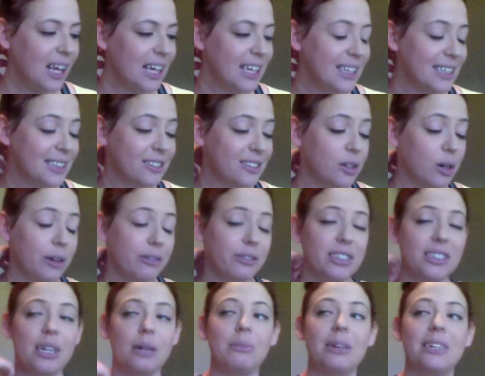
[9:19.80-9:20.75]
So every
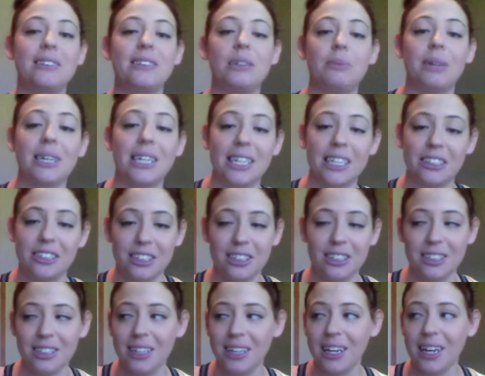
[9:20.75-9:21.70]
time I see my
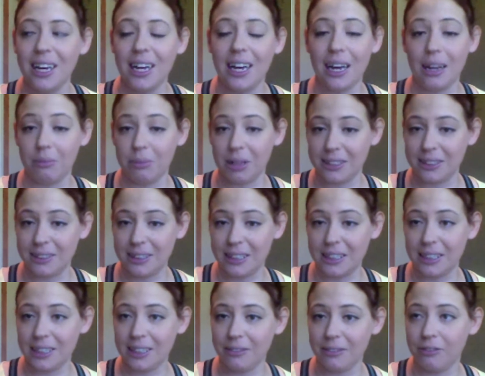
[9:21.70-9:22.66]
kitchen and my
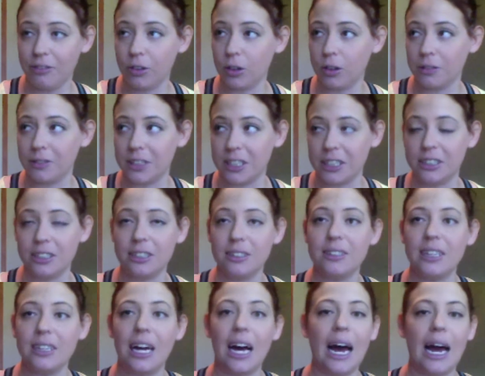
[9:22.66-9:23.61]
sink full of dishes,
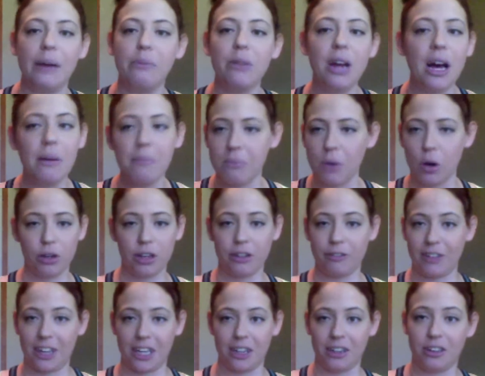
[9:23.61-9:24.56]
I'm not
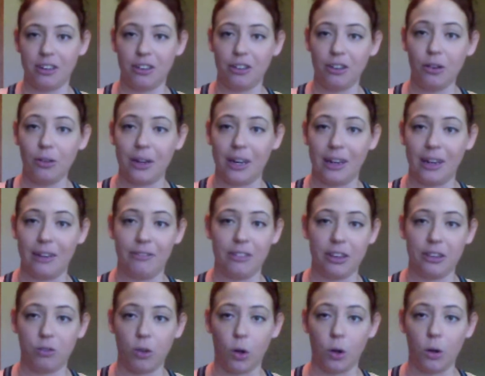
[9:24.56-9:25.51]
motivated to do it if
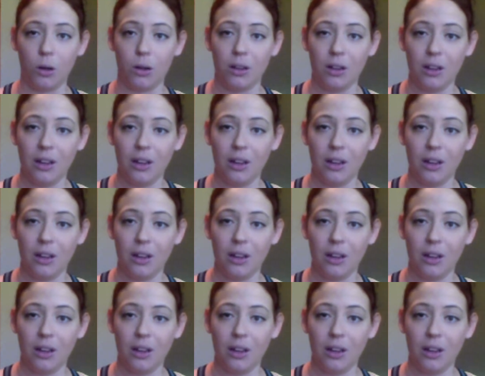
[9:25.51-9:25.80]
it's full.